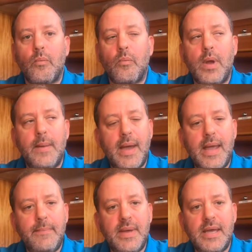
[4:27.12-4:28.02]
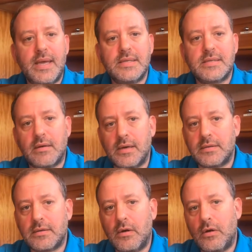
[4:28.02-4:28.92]
We may be in sight
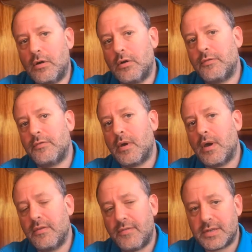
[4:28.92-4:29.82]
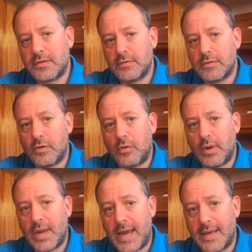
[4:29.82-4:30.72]
of other vessels or
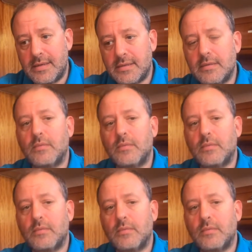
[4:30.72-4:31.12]
land